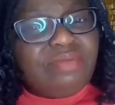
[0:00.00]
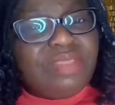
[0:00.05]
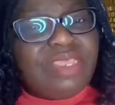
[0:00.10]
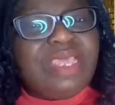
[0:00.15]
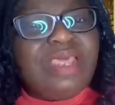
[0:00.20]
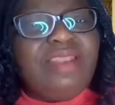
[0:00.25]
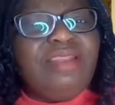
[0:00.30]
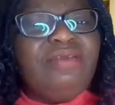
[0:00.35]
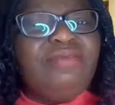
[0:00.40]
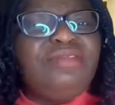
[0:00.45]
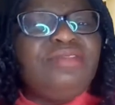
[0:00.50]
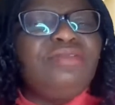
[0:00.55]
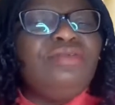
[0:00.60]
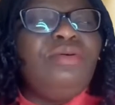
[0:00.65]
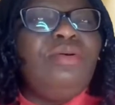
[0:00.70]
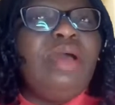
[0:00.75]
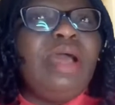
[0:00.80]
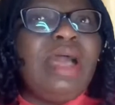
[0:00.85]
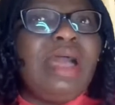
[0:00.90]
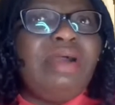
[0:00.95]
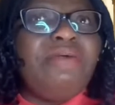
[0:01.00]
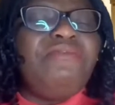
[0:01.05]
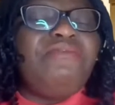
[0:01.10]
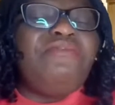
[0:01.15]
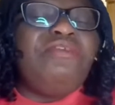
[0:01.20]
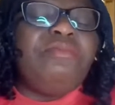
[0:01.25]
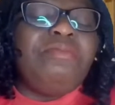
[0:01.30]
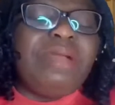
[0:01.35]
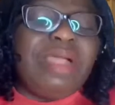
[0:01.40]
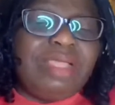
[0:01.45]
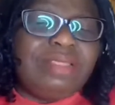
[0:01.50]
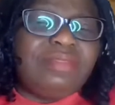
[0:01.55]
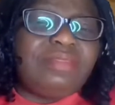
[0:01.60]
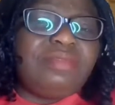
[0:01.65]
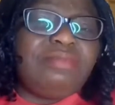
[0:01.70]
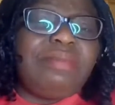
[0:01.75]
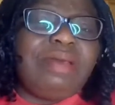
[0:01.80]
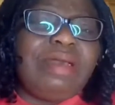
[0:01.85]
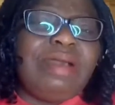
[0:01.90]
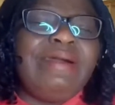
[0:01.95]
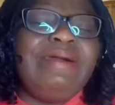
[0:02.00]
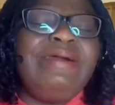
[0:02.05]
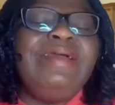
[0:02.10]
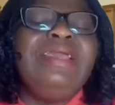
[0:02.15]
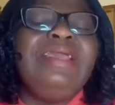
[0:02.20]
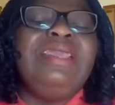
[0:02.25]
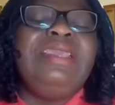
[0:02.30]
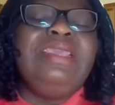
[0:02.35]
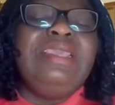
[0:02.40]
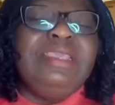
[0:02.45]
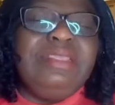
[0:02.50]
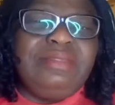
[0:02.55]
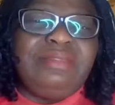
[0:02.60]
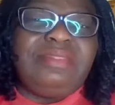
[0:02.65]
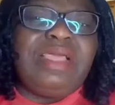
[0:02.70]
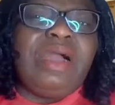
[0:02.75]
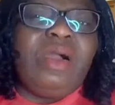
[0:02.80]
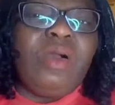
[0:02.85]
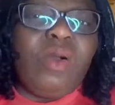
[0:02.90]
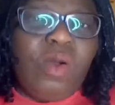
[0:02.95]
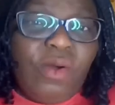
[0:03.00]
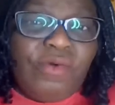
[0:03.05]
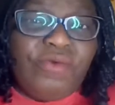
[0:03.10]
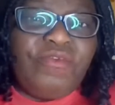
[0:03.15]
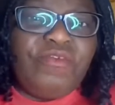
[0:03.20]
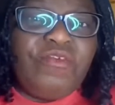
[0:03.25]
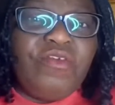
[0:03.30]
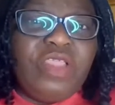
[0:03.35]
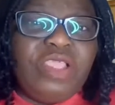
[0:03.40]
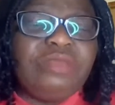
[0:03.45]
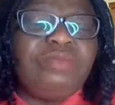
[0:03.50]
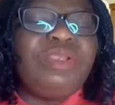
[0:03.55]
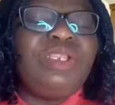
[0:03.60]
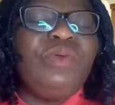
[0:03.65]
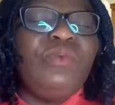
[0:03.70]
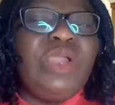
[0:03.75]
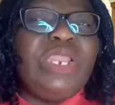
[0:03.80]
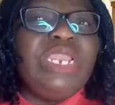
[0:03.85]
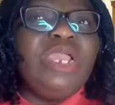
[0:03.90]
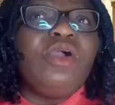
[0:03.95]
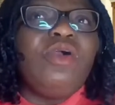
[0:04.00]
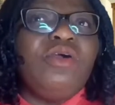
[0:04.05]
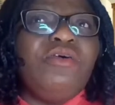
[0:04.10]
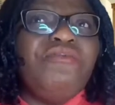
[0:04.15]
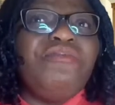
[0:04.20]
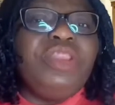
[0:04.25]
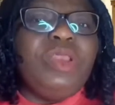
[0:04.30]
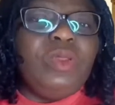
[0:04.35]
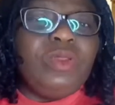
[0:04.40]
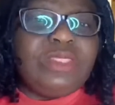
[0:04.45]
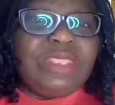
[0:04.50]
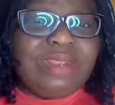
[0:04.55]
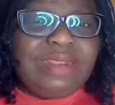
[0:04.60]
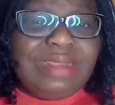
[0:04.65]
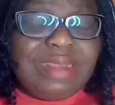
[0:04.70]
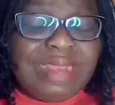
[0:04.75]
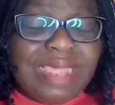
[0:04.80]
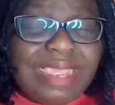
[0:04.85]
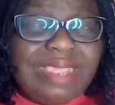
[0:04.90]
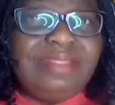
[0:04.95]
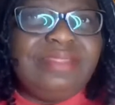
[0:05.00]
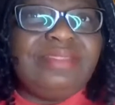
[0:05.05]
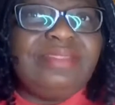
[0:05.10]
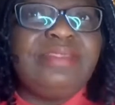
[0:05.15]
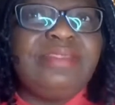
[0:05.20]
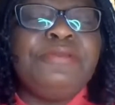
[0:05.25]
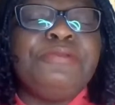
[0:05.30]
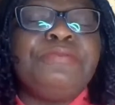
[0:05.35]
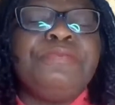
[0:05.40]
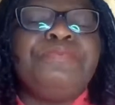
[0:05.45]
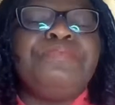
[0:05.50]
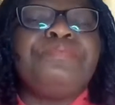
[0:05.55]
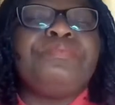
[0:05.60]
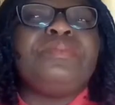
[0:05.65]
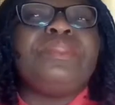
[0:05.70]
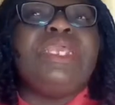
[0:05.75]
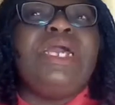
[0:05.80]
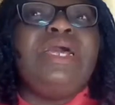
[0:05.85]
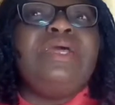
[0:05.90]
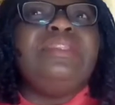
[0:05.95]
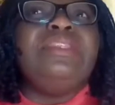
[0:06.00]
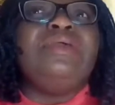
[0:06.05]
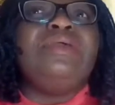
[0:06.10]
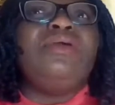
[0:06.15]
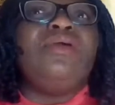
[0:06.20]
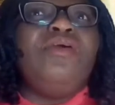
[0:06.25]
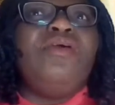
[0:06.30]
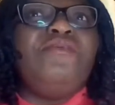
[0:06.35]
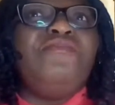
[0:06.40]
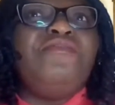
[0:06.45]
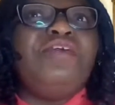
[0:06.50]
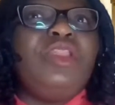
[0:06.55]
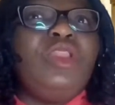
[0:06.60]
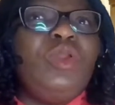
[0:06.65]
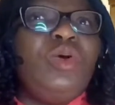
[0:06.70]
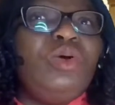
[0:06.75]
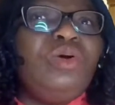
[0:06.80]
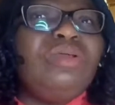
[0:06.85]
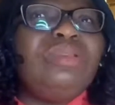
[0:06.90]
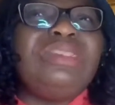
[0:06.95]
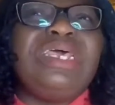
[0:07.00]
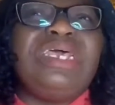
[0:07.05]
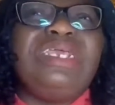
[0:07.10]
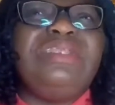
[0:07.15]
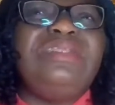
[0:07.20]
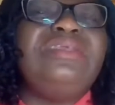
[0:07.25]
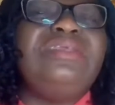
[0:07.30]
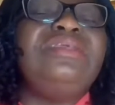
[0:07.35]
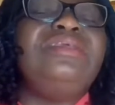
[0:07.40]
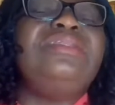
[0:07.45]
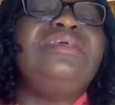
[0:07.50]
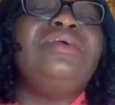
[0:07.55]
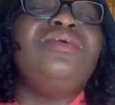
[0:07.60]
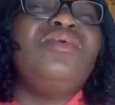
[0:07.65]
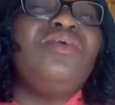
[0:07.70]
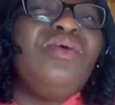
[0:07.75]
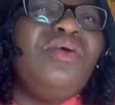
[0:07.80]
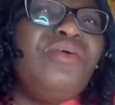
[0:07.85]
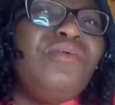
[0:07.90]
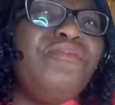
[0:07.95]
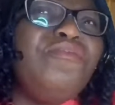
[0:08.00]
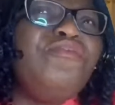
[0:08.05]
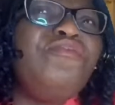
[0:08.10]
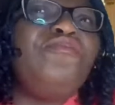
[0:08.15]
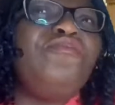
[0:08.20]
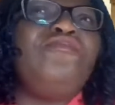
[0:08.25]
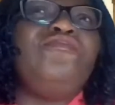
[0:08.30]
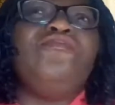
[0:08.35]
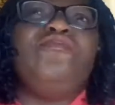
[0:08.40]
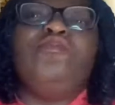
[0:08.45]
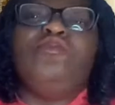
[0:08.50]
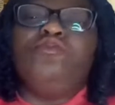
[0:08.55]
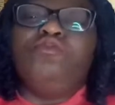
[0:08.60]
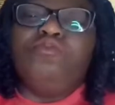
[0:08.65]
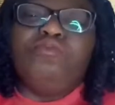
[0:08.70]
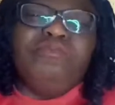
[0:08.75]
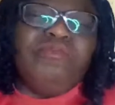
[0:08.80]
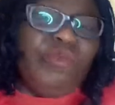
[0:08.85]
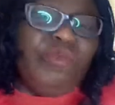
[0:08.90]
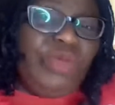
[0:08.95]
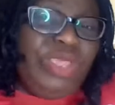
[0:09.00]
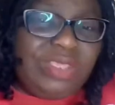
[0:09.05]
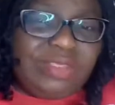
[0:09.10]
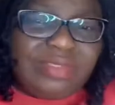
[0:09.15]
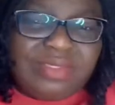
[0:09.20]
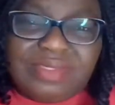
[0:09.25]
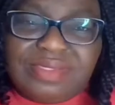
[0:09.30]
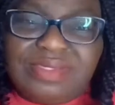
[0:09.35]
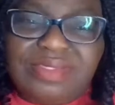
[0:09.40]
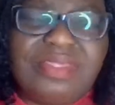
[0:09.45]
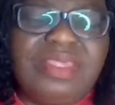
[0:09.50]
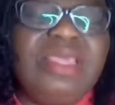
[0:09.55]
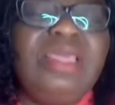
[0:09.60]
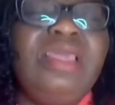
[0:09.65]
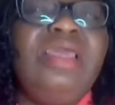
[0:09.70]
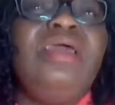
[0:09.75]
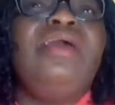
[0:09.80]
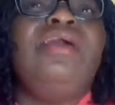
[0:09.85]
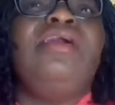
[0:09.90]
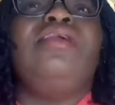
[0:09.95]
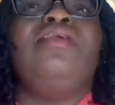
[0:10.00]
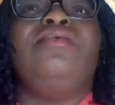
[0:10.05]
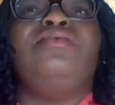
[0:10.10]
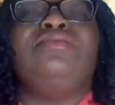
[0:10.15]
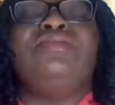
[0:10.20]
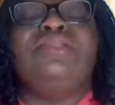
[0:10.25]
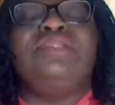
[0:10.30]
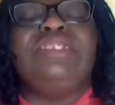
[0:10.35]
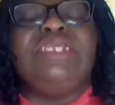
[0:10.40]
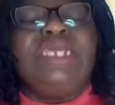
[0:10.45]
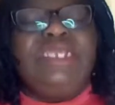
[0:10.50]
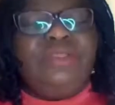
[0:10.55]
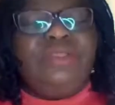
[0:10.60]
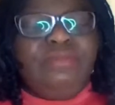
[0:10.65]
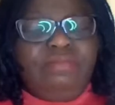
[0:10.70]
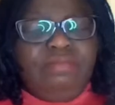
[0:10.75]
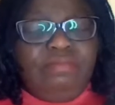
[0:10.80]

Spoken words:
can also have from asthma is that cough, especially when they cough a lot at night, and they cough a lot and they cough for weeks. Then